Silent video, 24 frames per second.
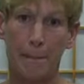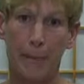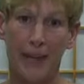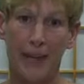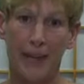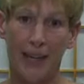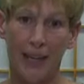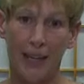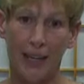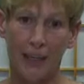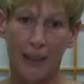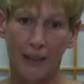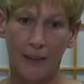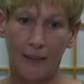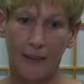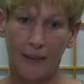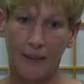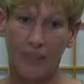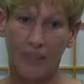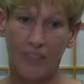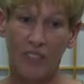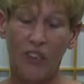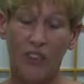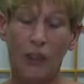and
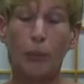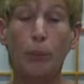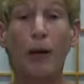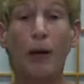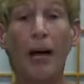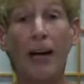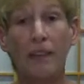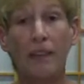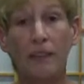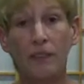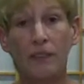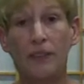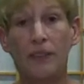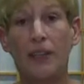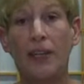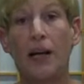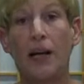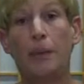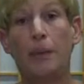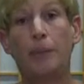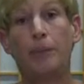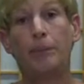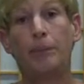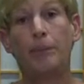feel bad for
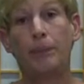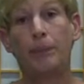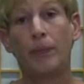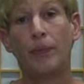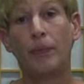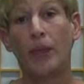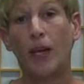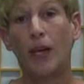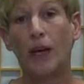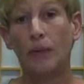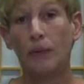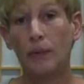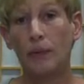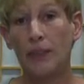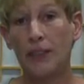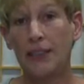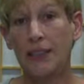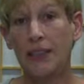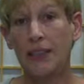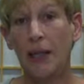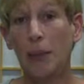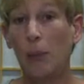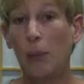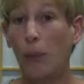them and wish
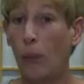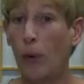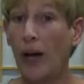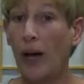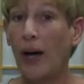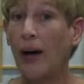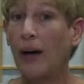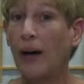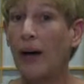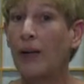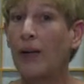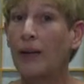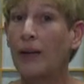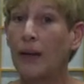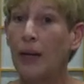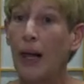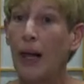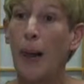them well,